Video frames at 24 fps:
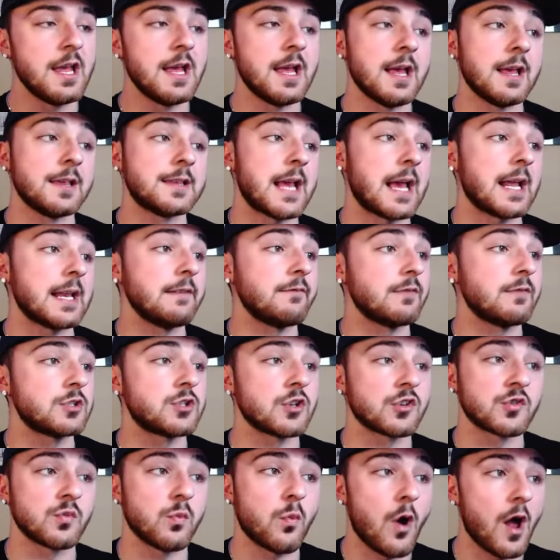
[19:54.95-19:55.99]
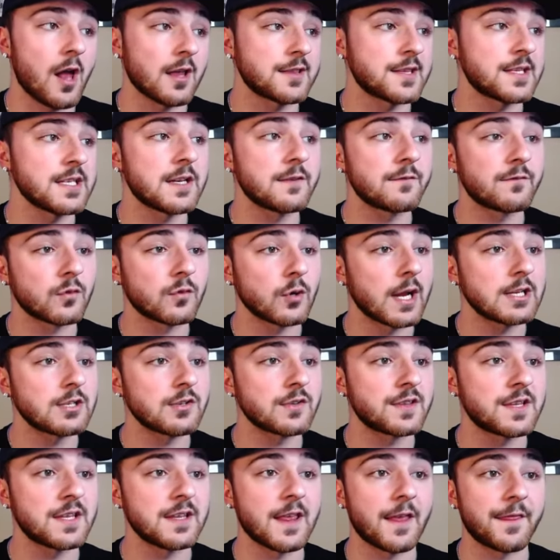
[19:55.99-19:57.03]
Is that even just Watson in free
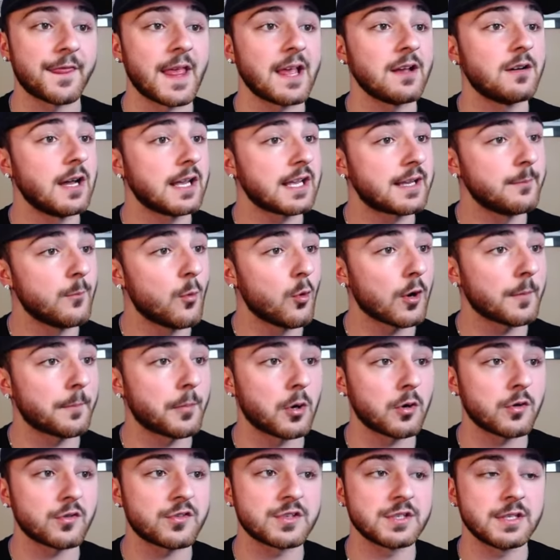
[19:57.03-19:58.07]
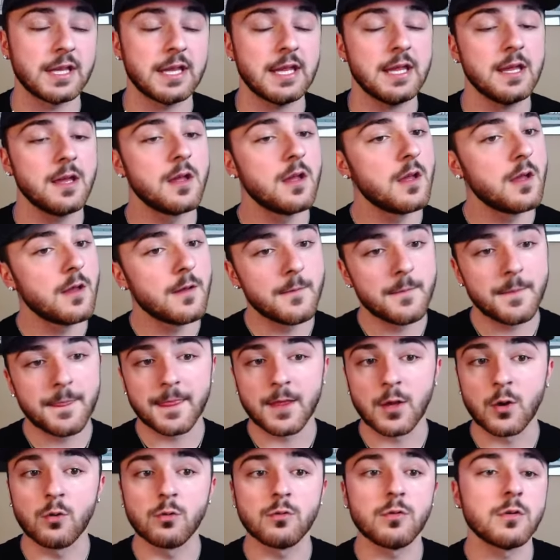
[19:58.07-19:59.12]
agency that they like more personally?
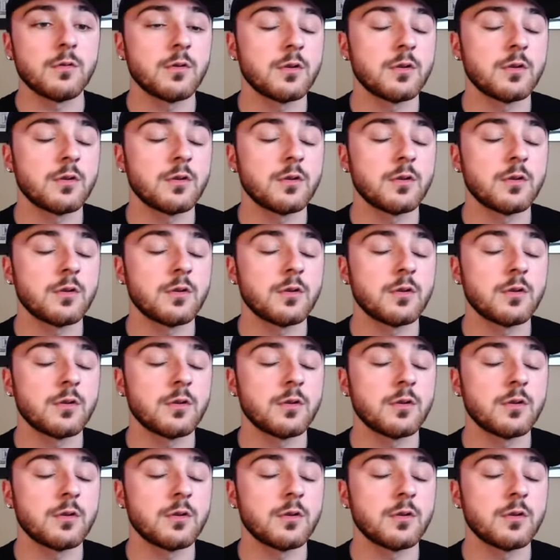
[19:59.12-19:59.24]
Who